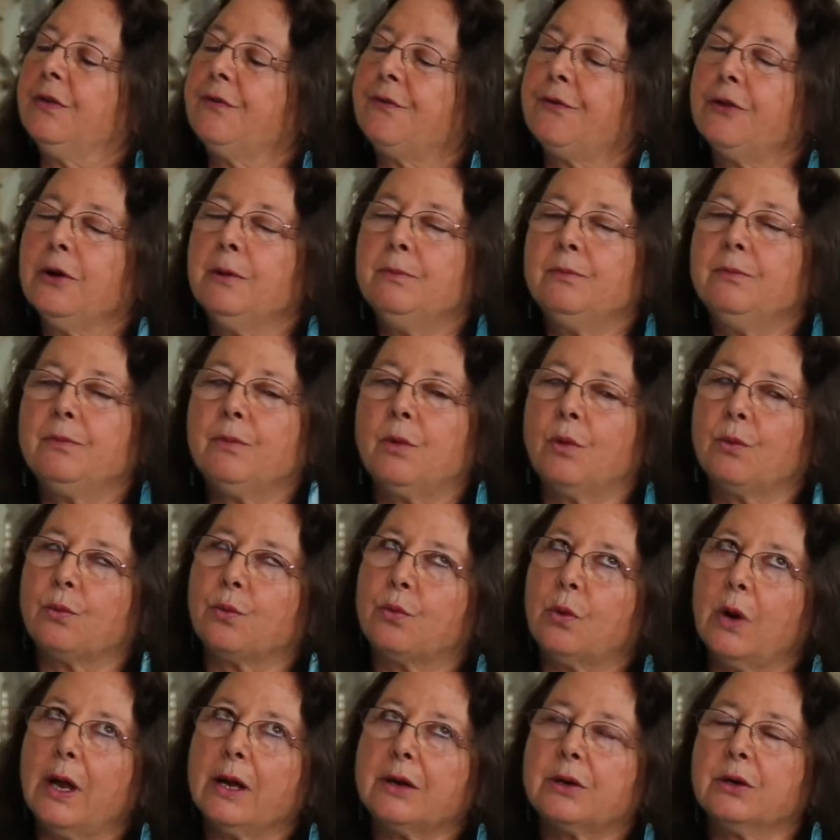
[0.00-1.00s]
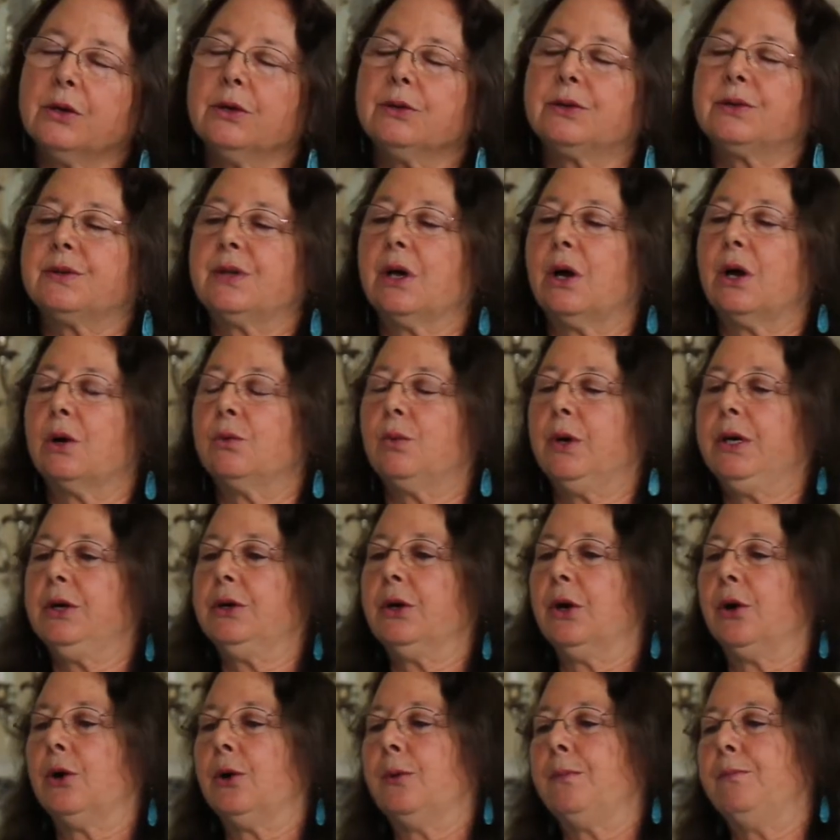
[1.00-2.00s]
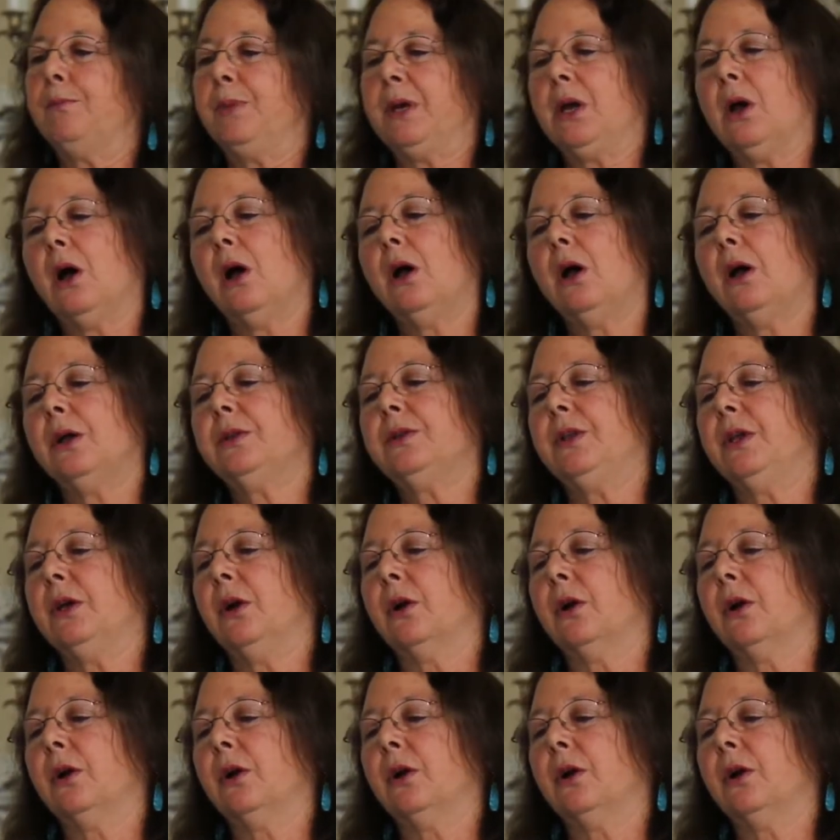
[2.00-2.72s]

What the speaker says: From records that we know beyond the